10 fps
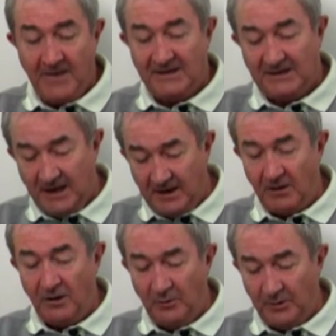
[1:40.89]
Stig
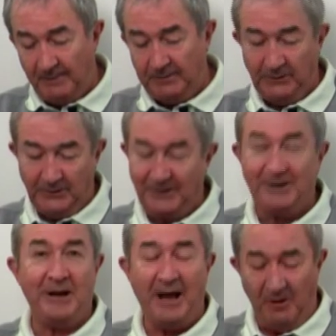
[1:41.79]
and Thorn applauded
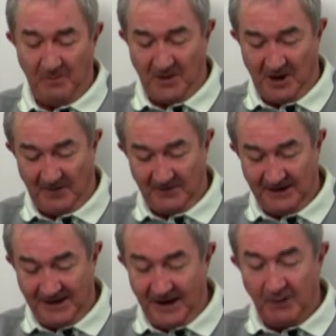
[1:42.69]
and Hal beamed.
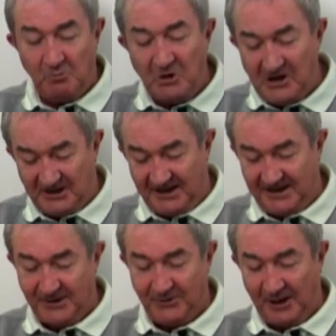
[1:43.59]
"It works," he
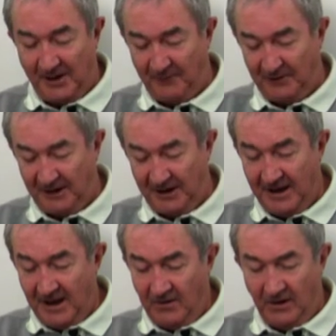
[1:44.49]
said triumphantly.
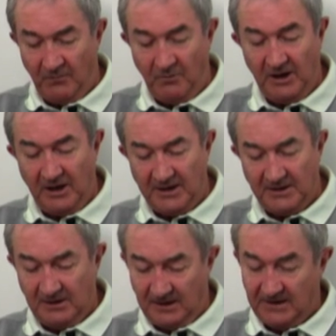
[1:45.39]
Then,
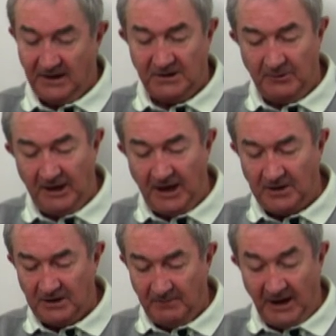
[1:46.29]
realising that such a
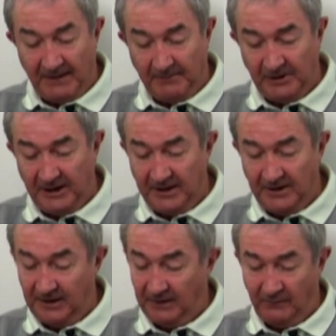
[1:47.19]
reaction might imply
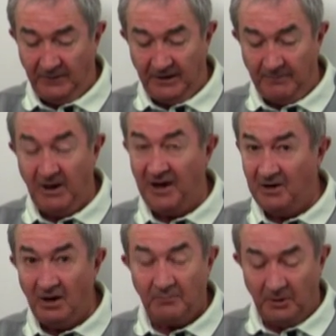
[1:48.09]
that he had feared it
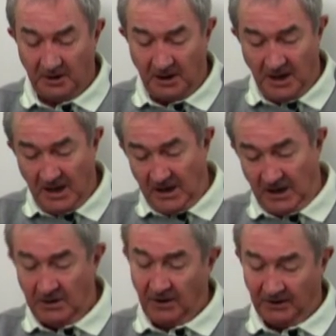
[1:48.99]
might not work,
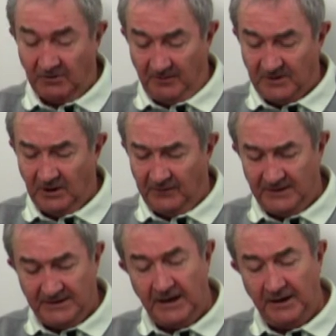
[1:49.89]
he nodded to himself
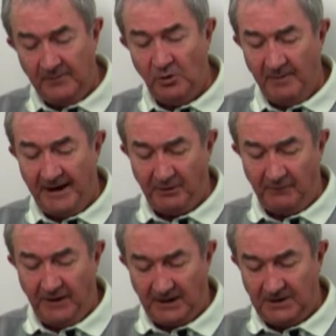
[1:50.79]
and said in a more
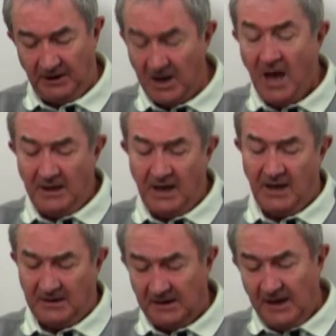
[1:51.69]
matter-of-fact tone,
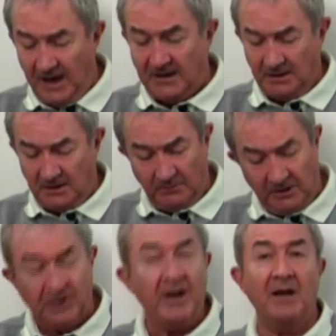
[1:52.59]
"Yes, excellent,
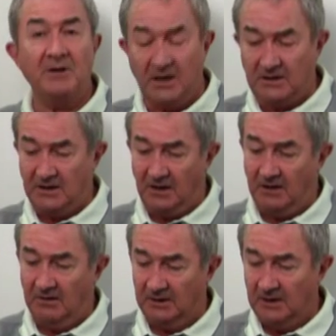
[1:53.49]
well done, just as I
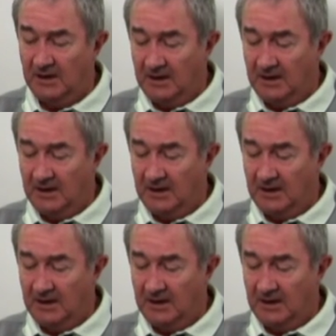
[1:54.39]
thought."